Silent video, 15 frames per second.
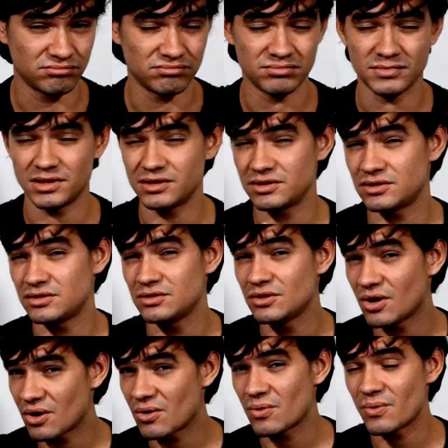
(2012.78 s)
There's
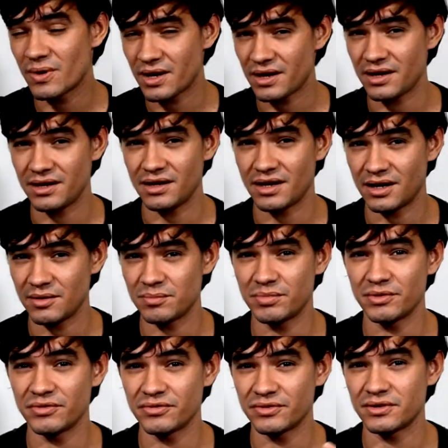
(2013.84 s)
no way I
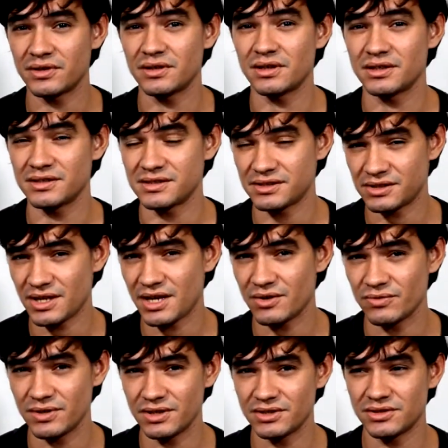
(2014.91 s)
prefer a
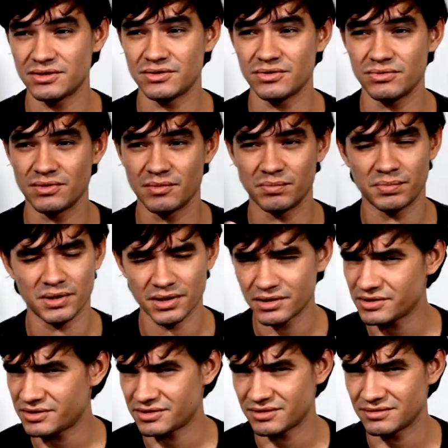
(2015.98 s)
sandwich to a
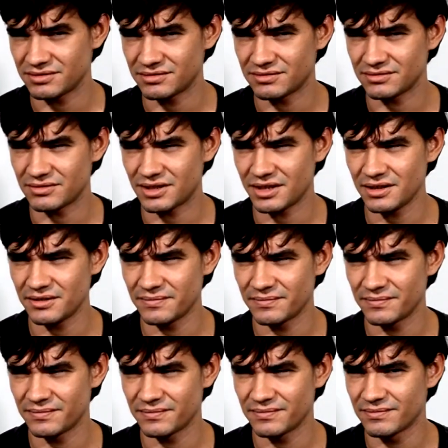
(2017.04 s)
person, right?
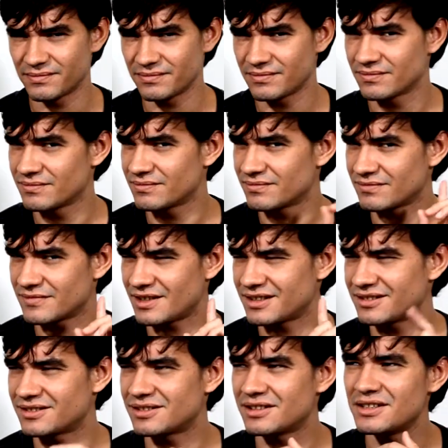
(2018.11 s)

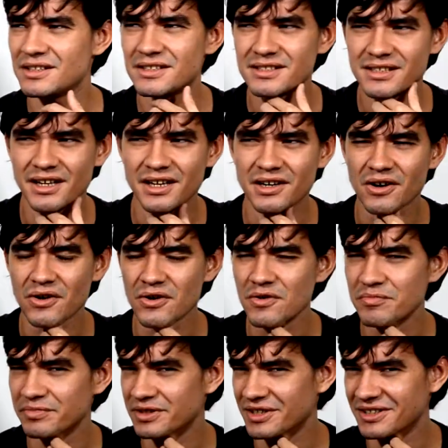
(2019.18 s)
At least I
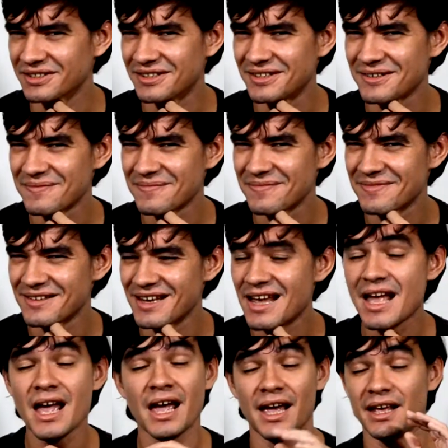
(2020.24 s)
hope not.
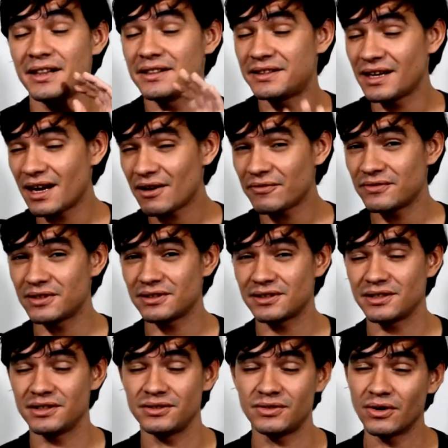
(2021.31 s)
And
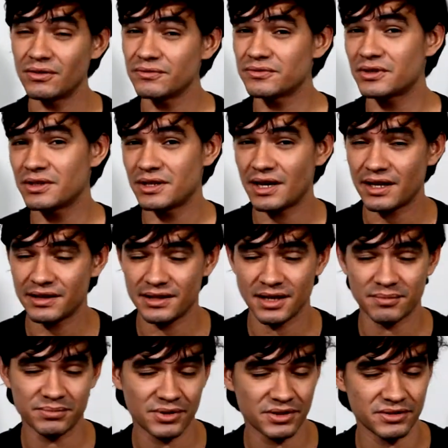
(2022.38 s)
definitely don't forget
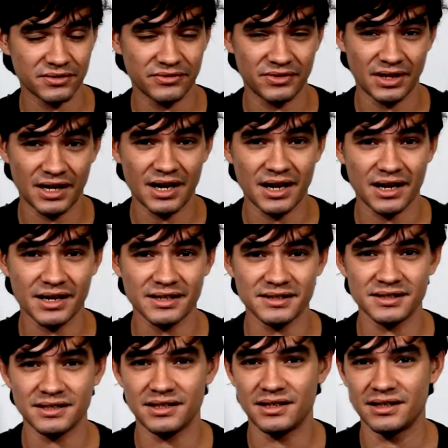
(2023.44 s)
the apostrophe
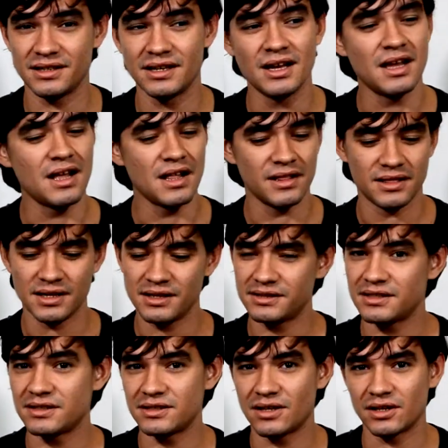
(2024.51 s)
s in this
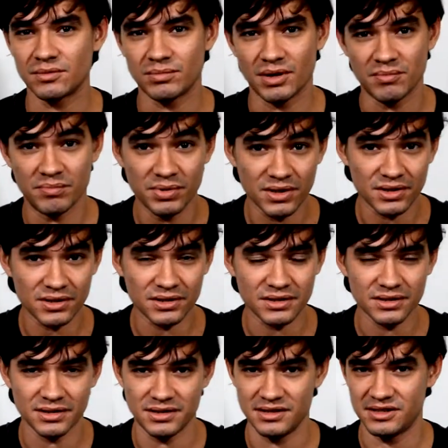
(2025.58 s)
is not my book,
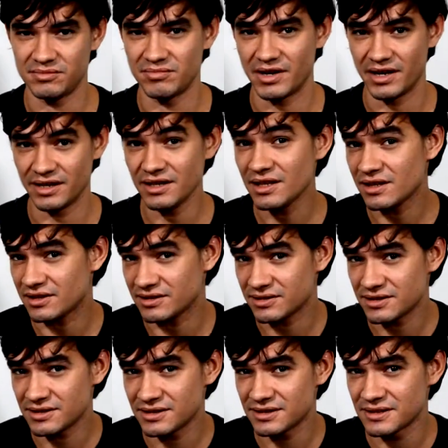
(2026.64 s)
it's
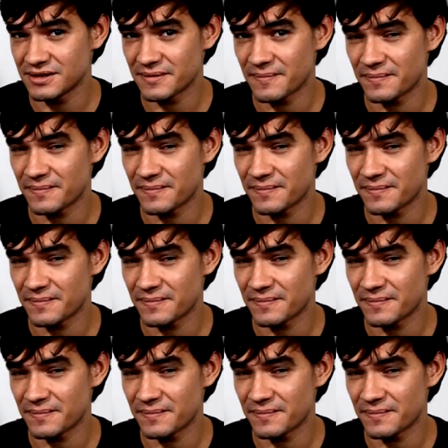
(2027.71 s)
Maria's,